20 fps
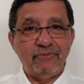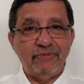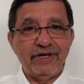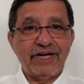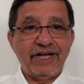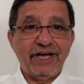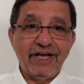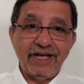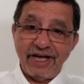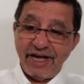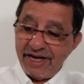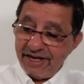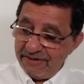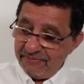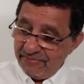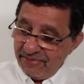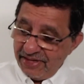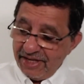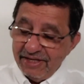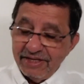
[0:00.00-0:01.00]
And I
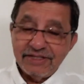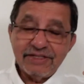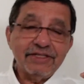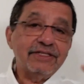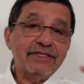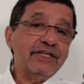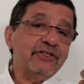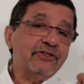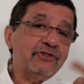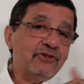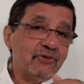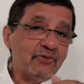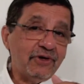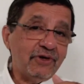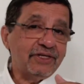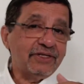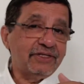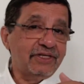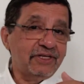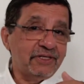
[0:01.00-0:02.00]
suggest you
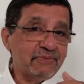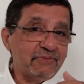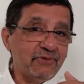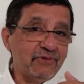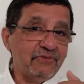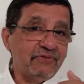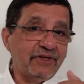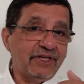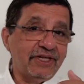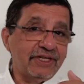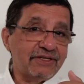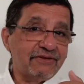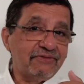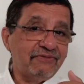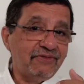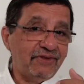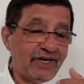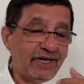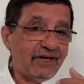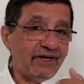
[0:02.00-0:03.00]
watch this movie. It's
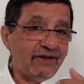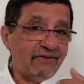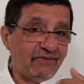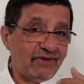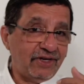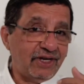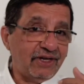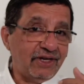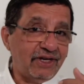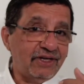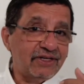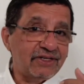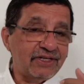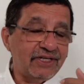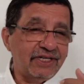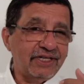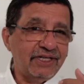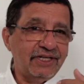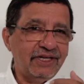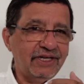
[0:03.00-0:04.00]
very, very
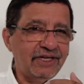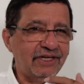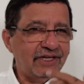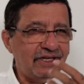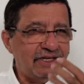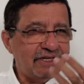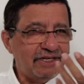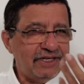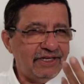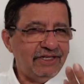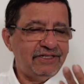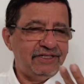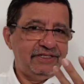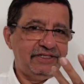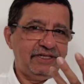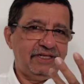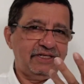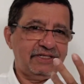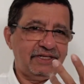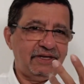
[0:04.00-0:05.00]
intriguing. It teaches
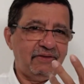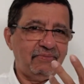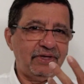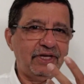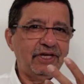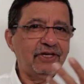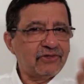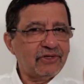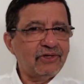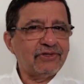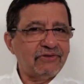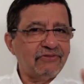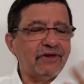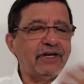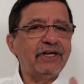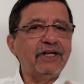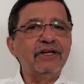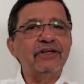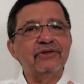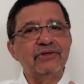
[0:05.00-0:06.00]
us something. It's also a
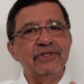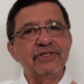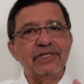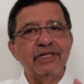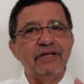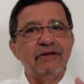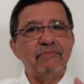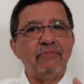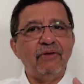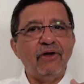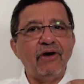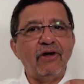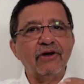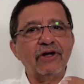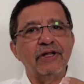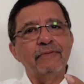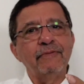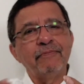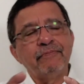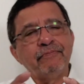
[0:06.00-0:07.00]
very interesting plot.